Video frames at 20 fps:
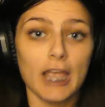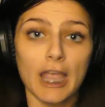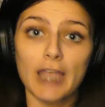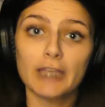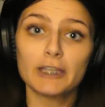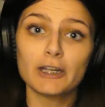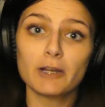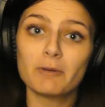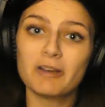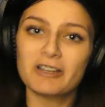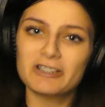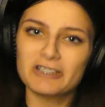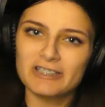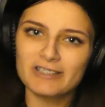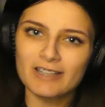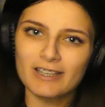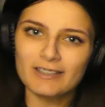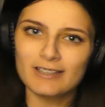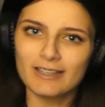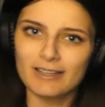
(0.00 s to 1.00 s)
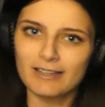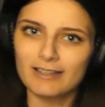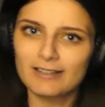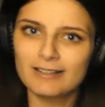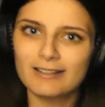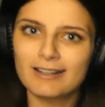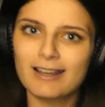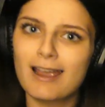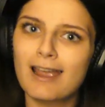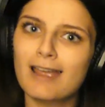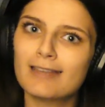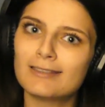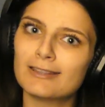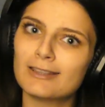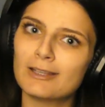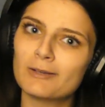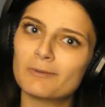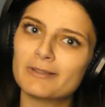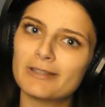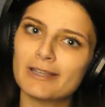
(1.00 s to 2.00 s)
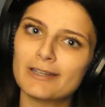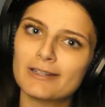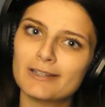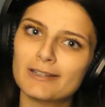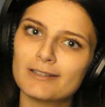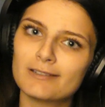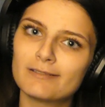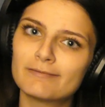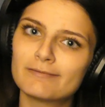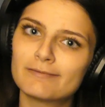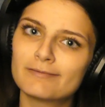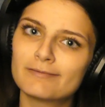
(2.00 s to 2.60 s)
And you know what? She said that, and then look what they did.